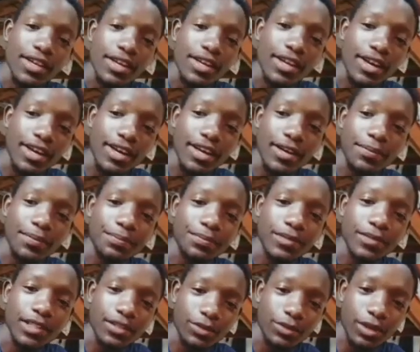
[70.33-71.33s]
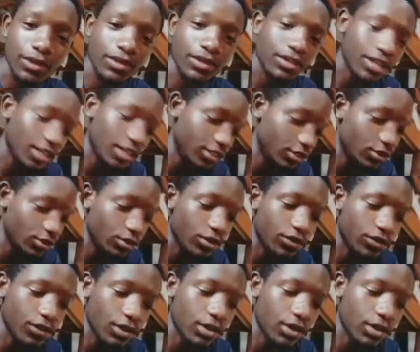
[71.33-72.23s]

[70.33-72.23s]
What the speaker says: Well, that's true.